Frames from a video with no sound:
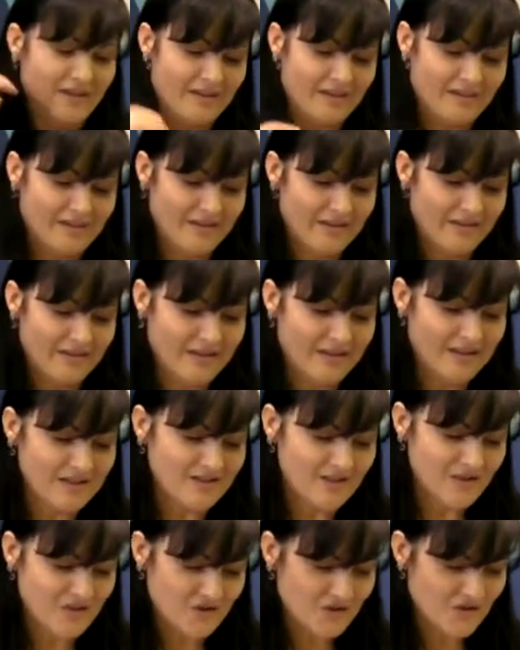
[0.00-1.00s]
is
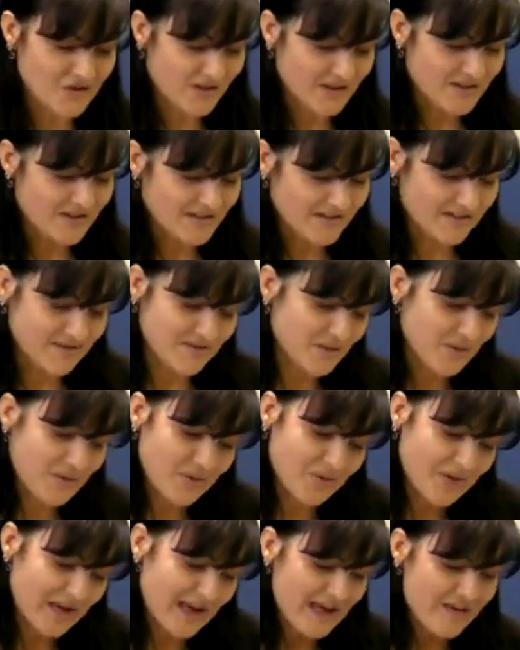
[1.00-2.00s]
constructed.
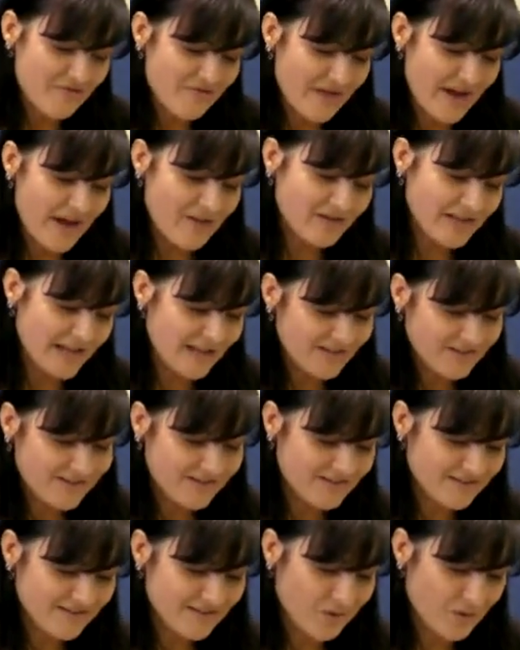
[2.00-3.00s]
So I found that
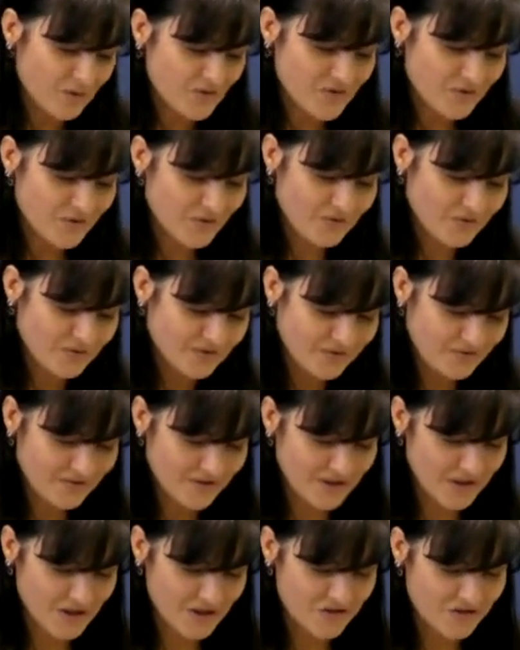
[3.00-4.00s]
also
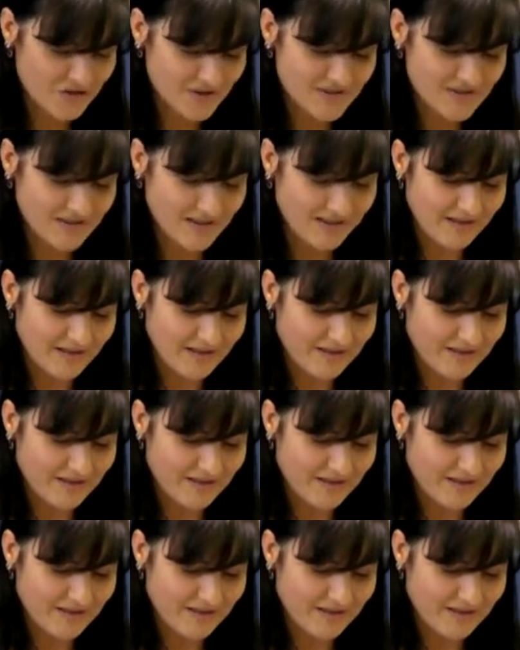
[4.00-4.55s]
an interesting